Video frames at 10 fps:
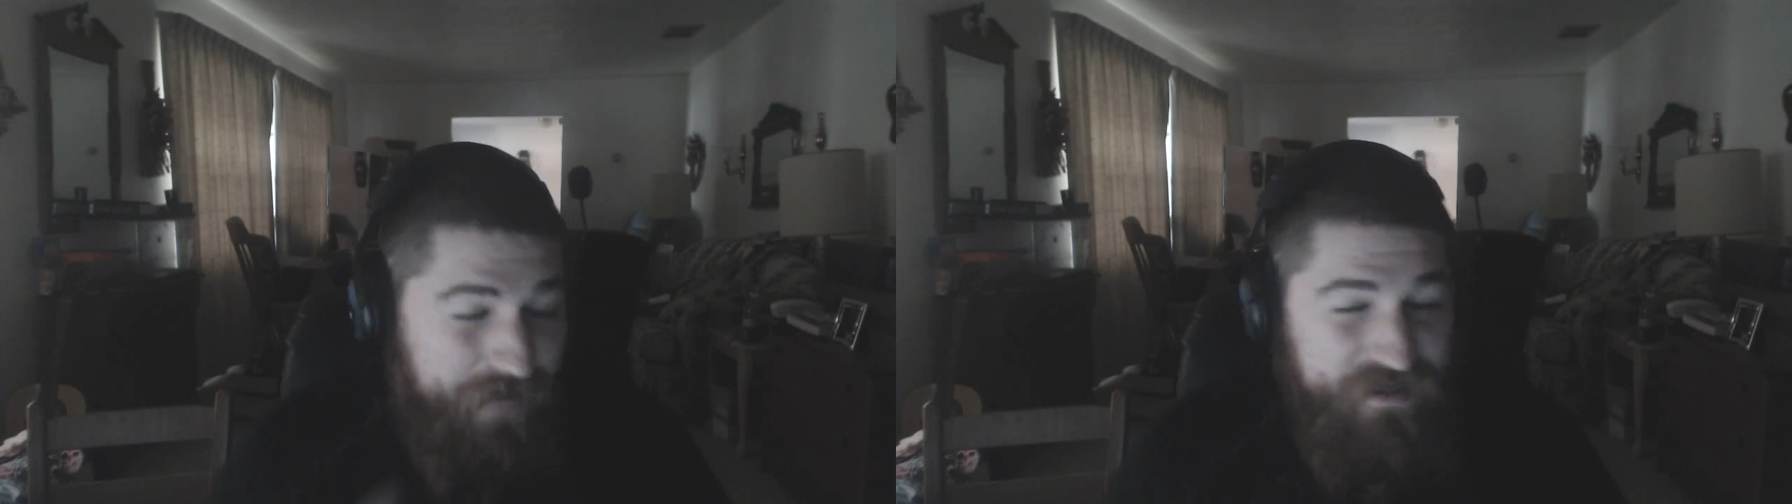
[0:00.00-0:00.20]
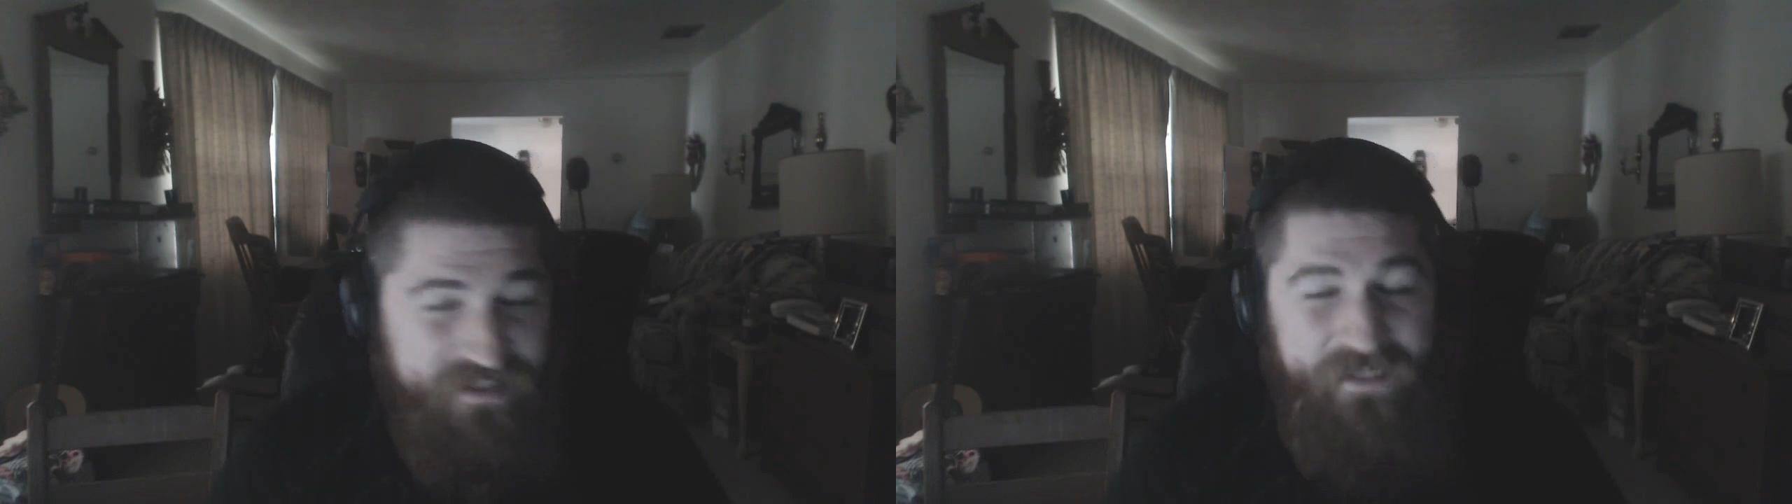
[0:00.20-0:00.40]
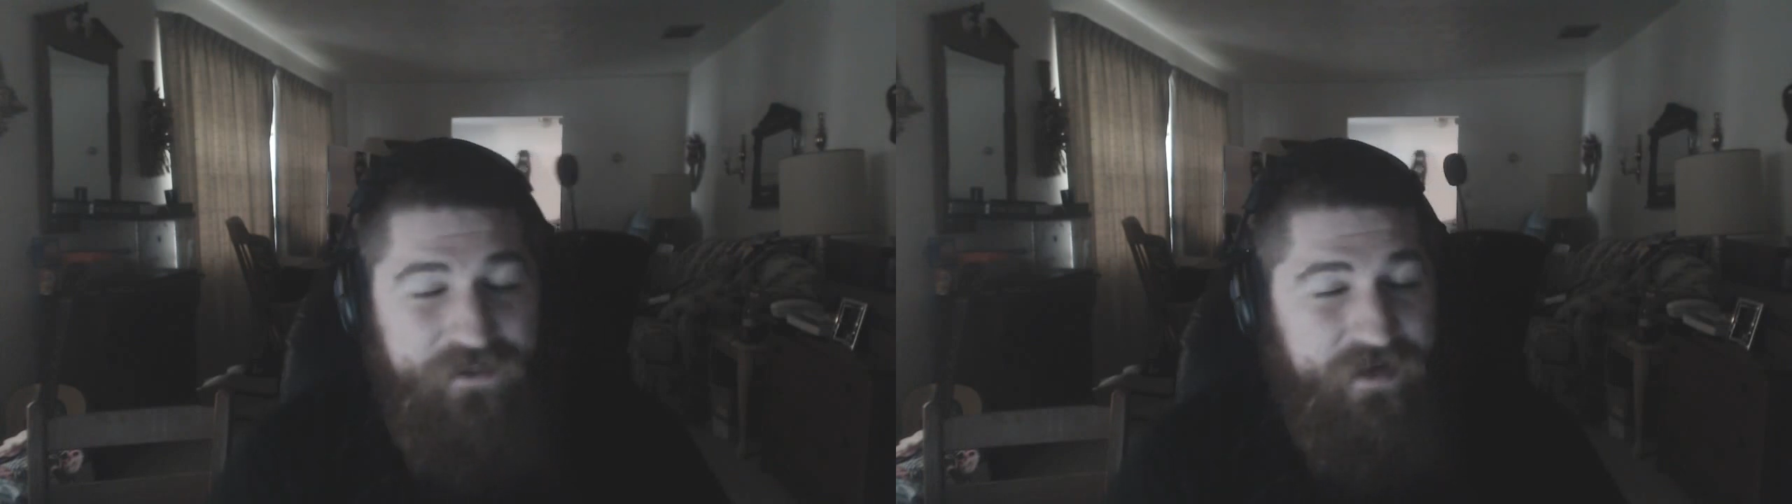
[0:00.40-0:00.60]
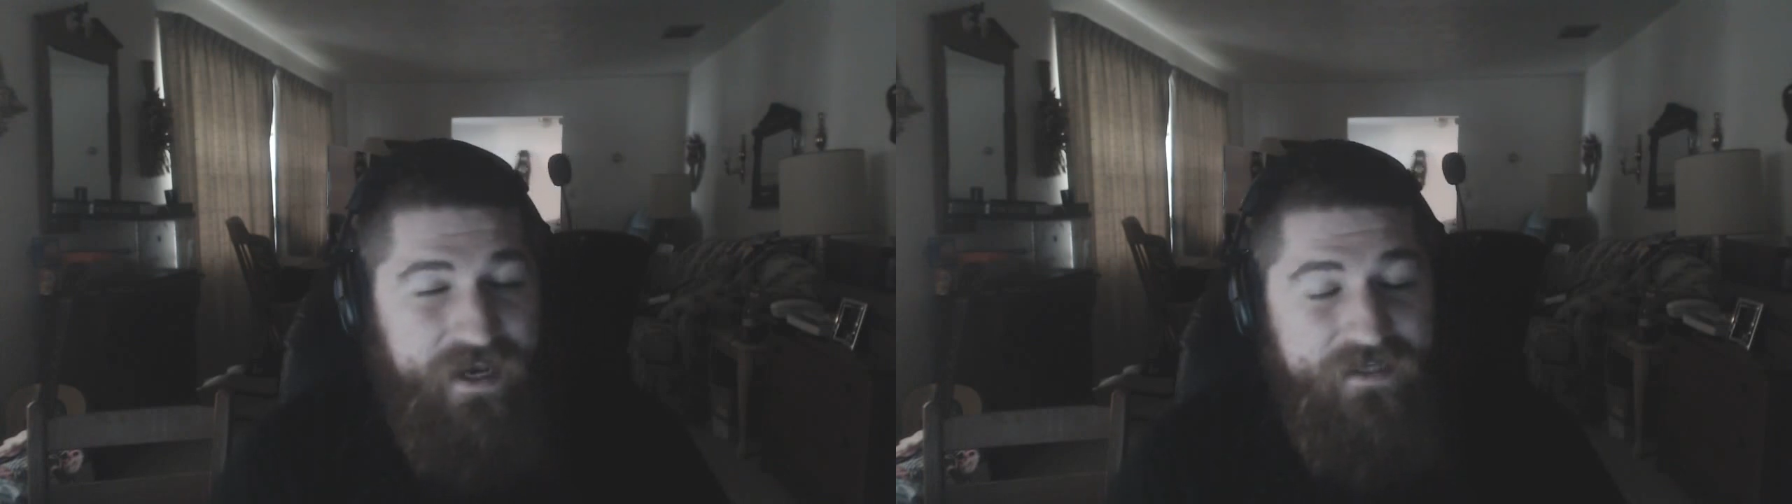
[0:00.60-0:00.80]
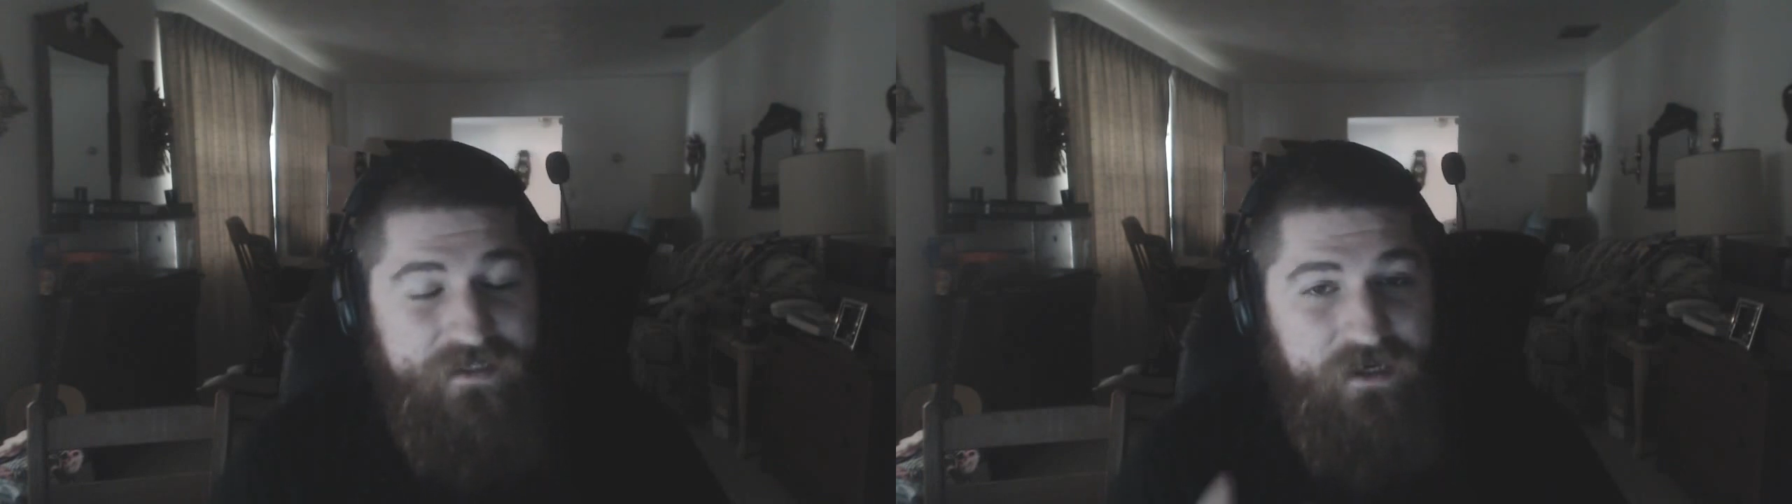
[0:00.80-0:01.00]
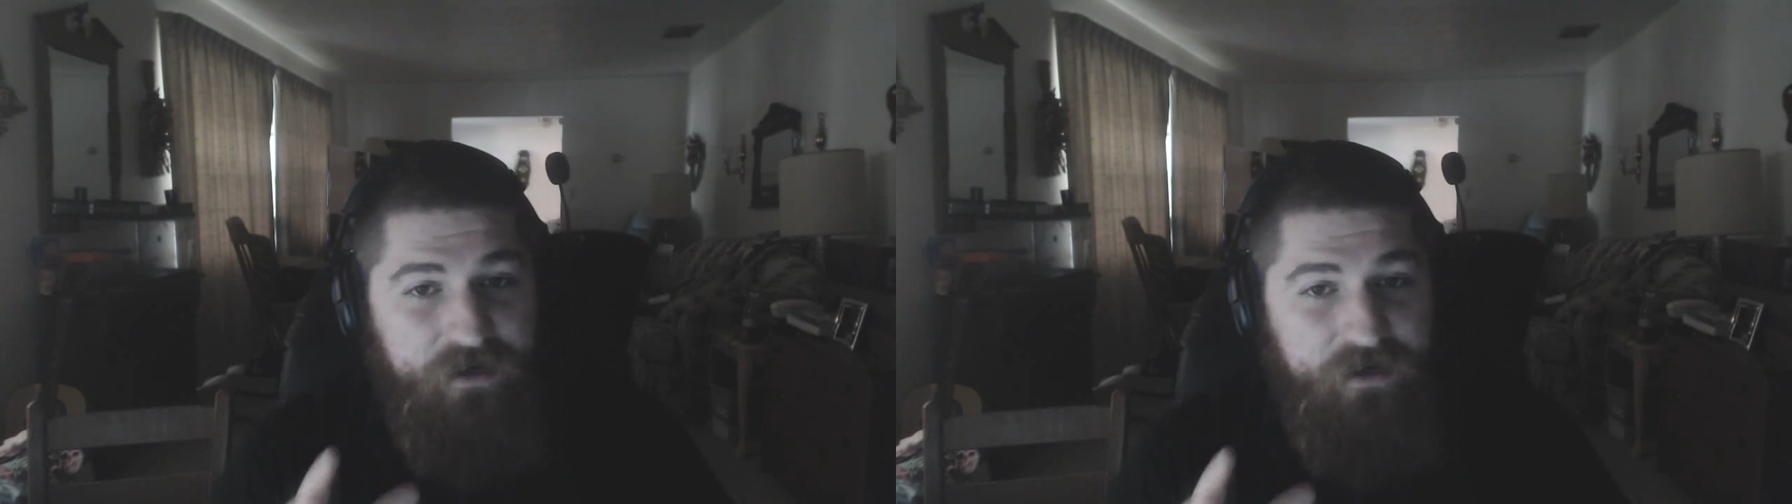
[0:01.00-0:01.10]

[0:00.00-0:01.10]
me tell you guys,